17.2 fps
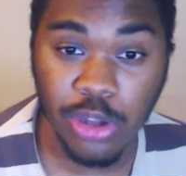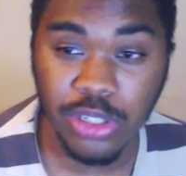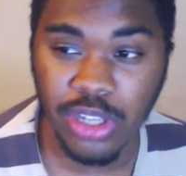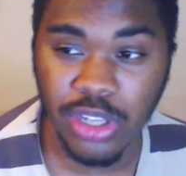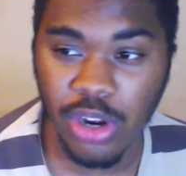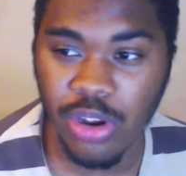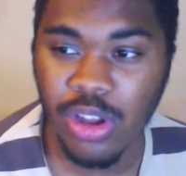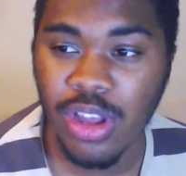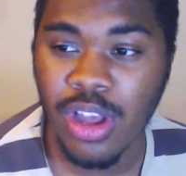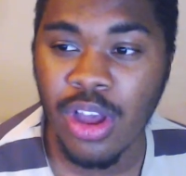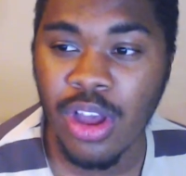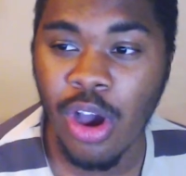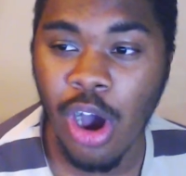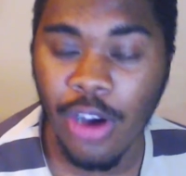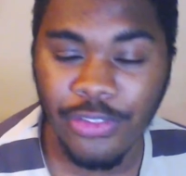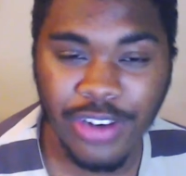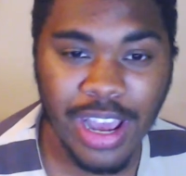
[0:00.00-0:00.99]
you know,
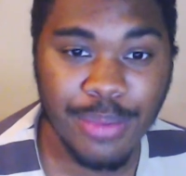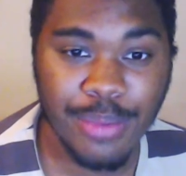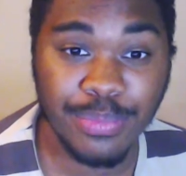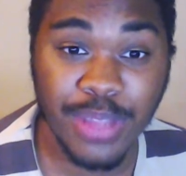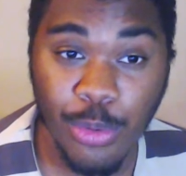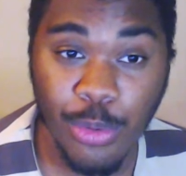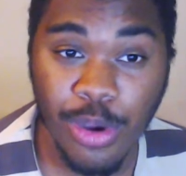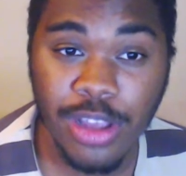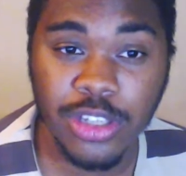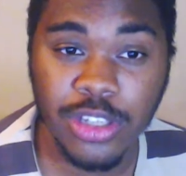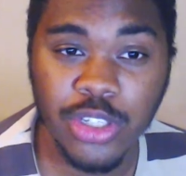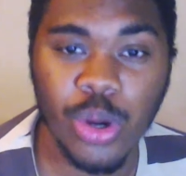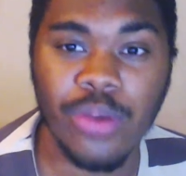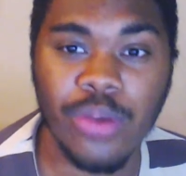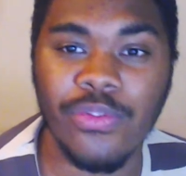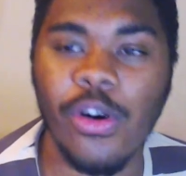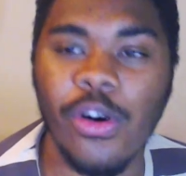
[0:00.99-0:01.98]
Hoffenheim, they were so
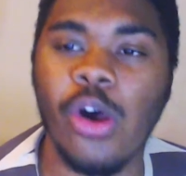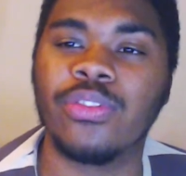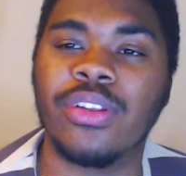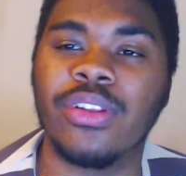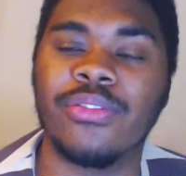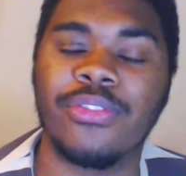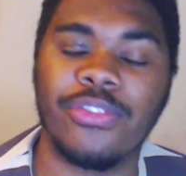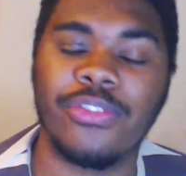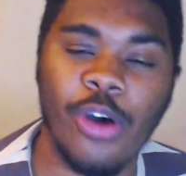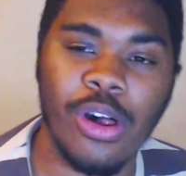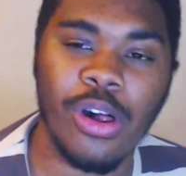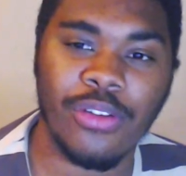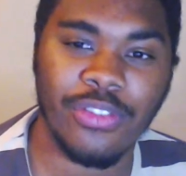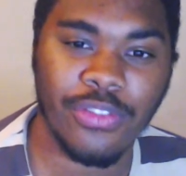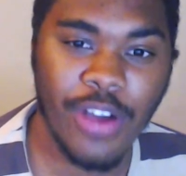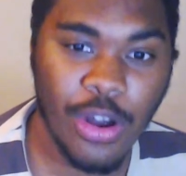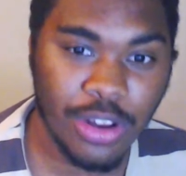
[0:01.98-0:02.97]
involved in
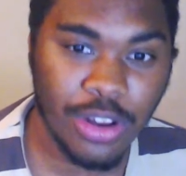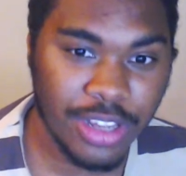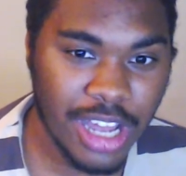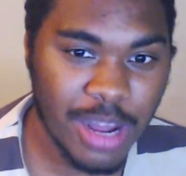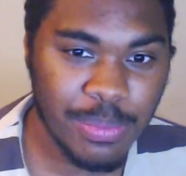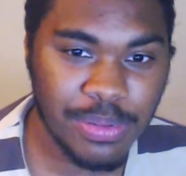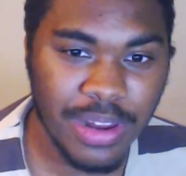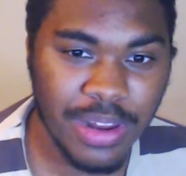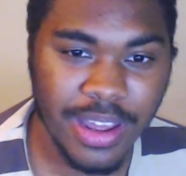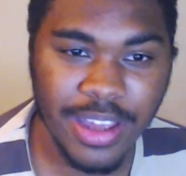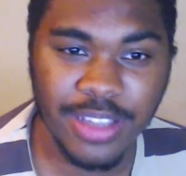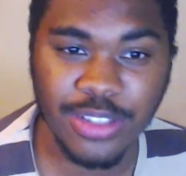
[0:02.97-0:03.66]
fouling our players.